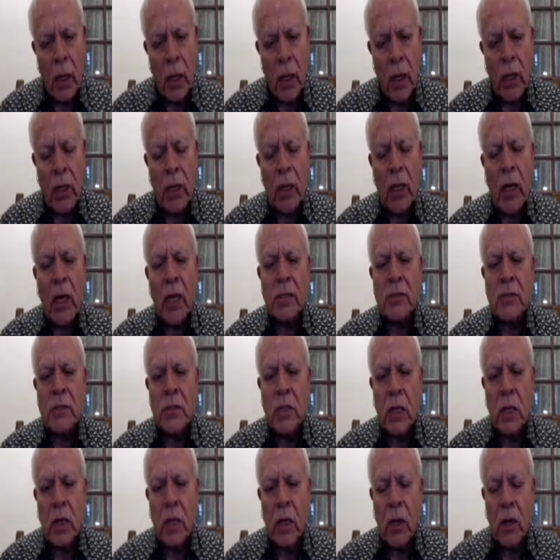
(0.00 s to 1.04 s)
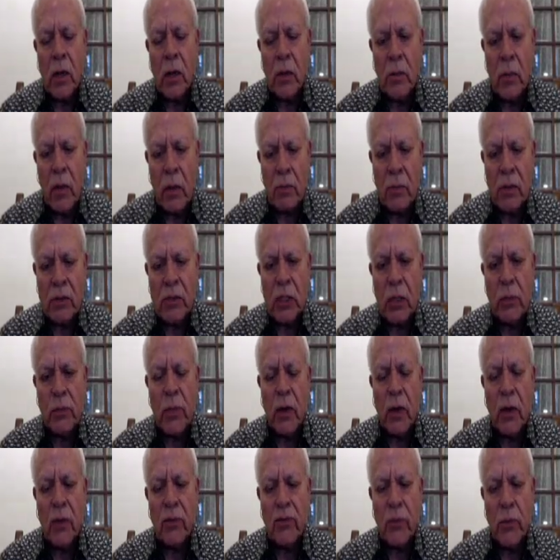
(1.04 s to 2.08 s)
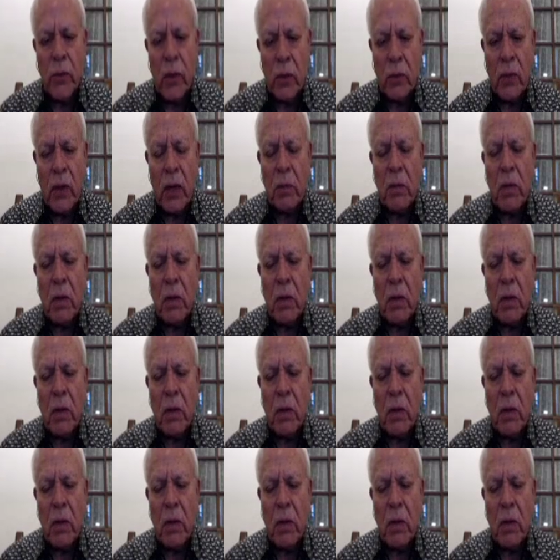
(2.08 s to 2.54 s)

India's permanent